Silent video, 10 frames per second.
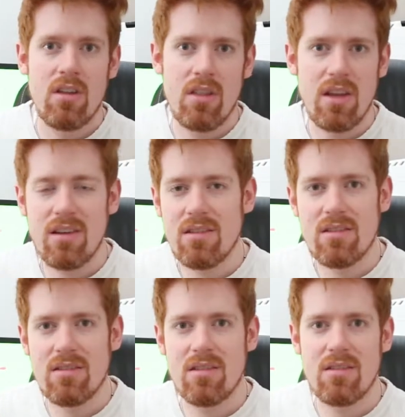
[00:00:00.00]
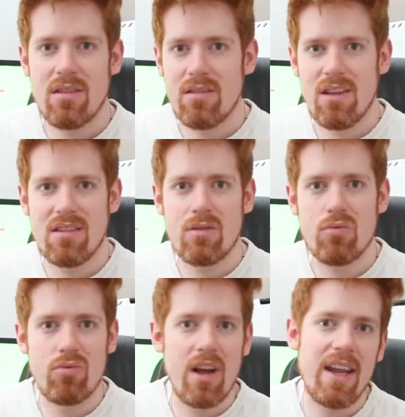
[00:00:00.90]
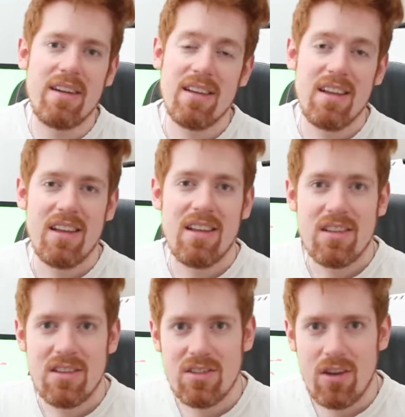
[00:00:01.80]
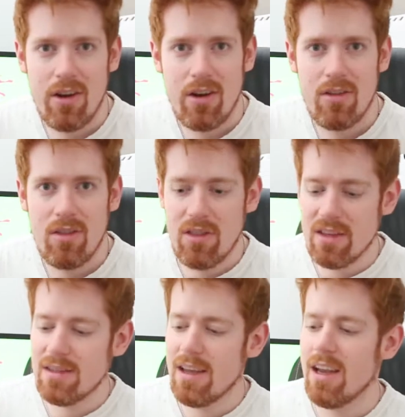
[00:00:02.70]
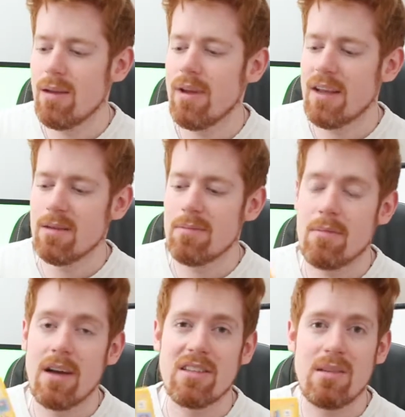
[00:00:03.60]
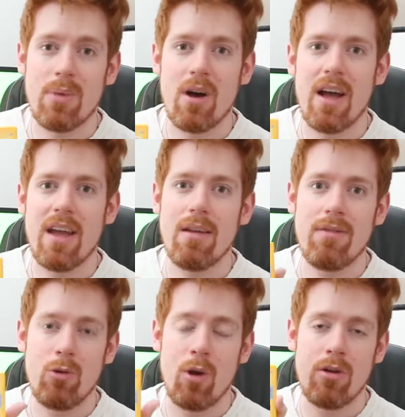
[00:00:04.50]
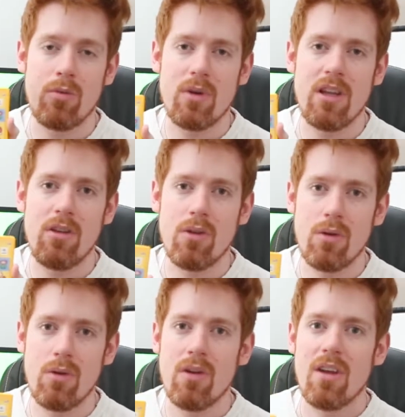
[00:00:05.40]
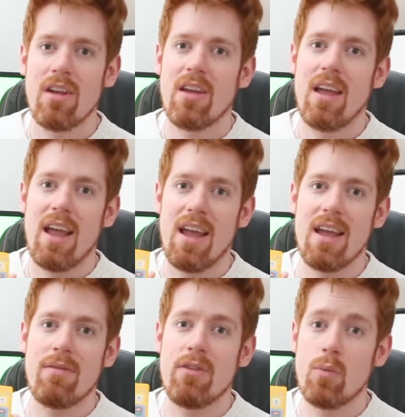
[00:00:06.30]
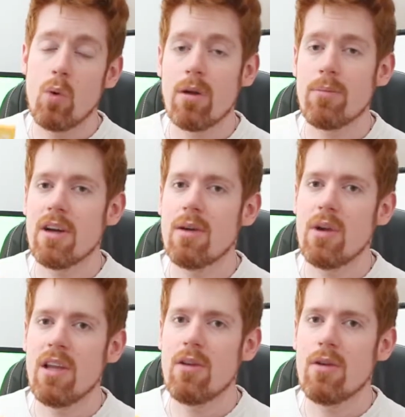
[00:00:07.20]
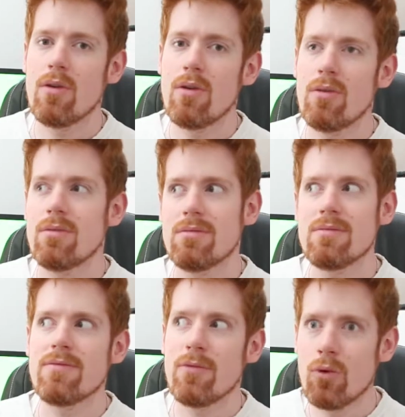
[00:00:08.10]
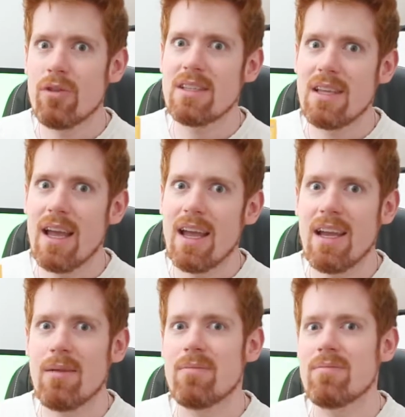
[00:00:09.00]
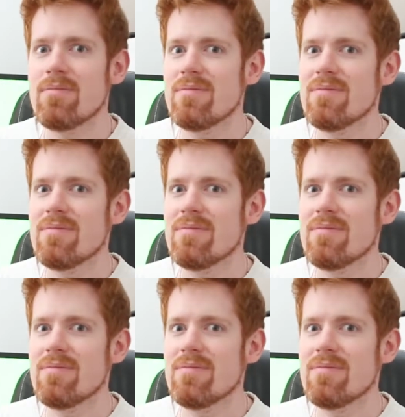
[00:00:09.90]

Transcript: things, and it's great. So this game is a must buy if you own a Wii U. And if you want to buy a Wii U for this game,